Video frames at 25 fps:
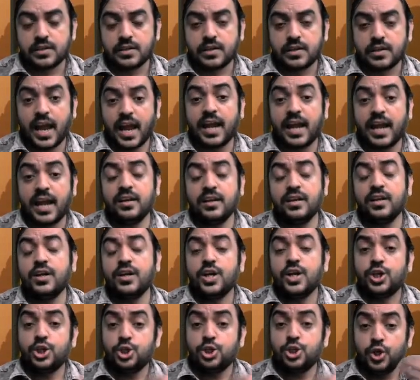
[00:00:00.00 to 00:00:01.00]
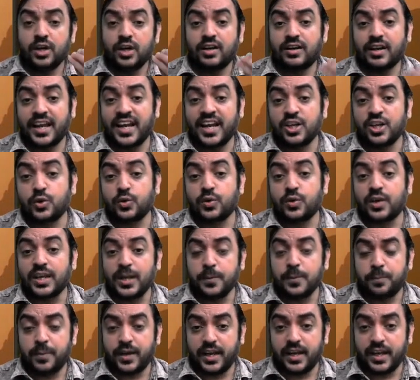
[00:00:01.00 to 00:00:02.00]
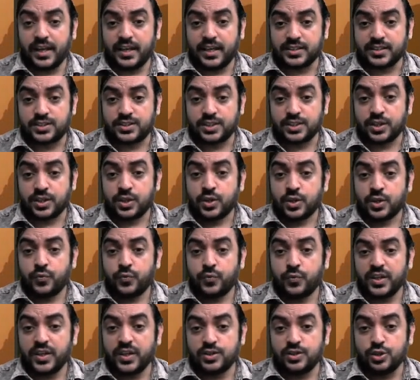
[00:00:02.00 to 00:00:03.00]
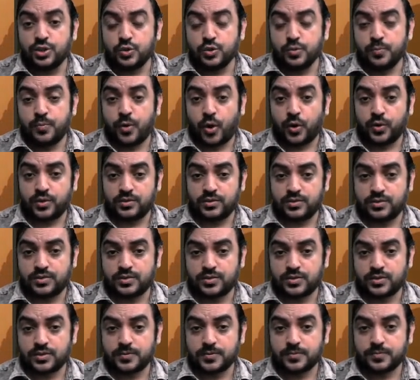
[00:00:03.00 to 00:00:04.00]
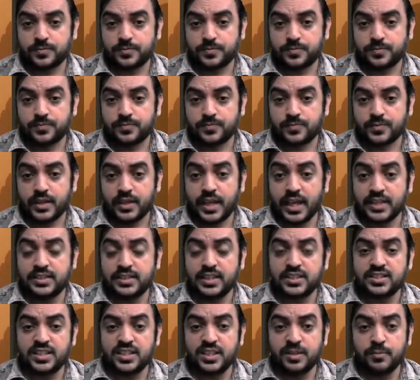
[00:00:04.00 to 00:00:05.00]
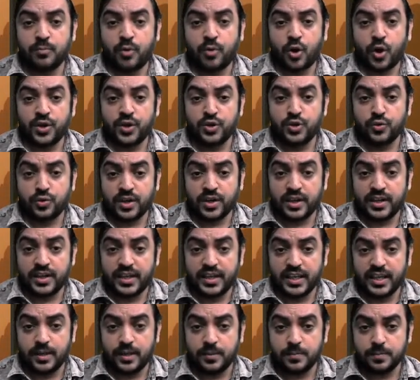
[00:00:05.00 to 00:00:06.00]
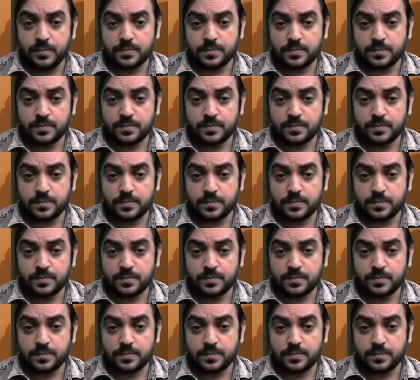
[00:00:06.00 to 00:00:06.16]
and you're trying to replace with new bonds. Existing bond you redeem